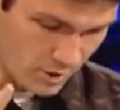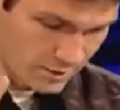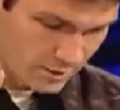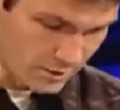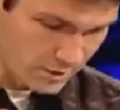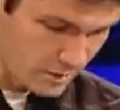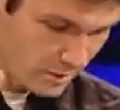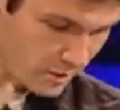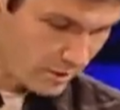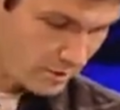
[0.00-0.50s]

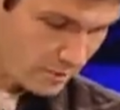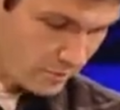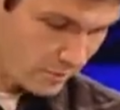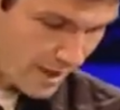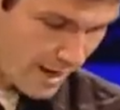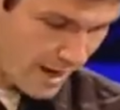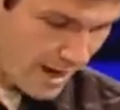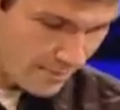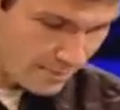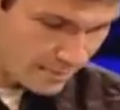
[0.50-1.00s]
starts what
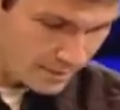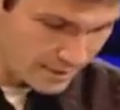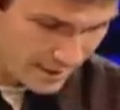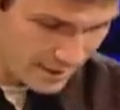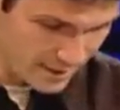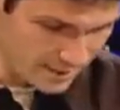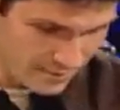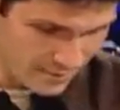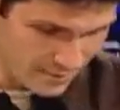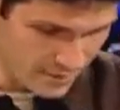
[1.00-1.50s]
I
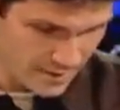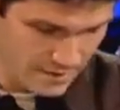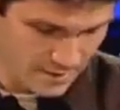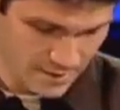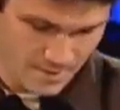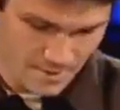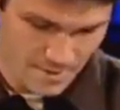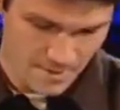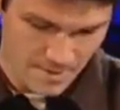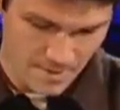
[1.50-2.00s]
believe
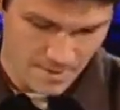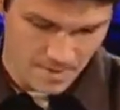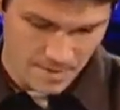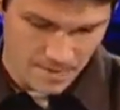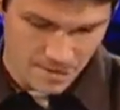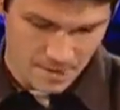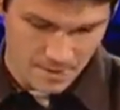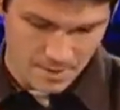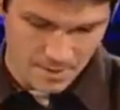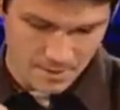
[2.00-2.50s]

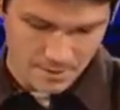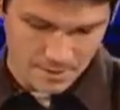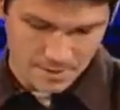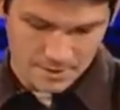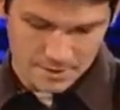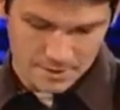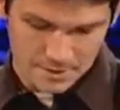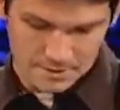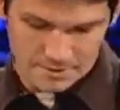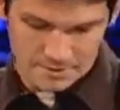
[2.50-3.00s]

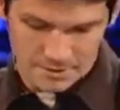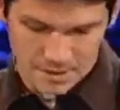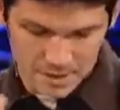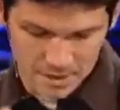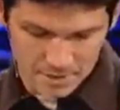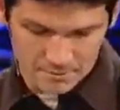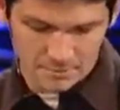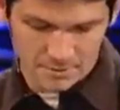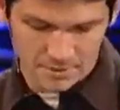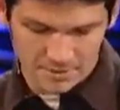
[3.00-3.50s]
is
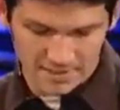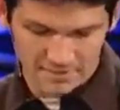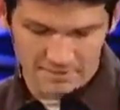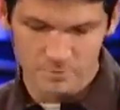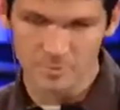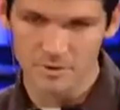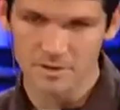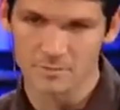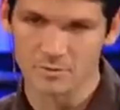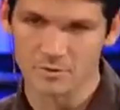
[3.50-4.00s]

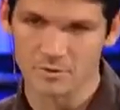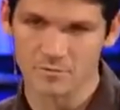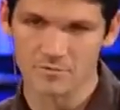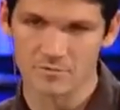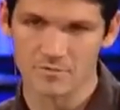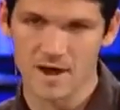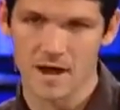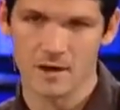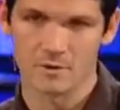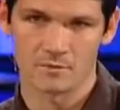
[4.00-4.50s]
unbelievably
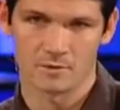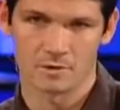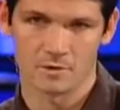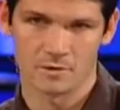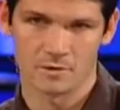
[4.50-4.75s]
profound.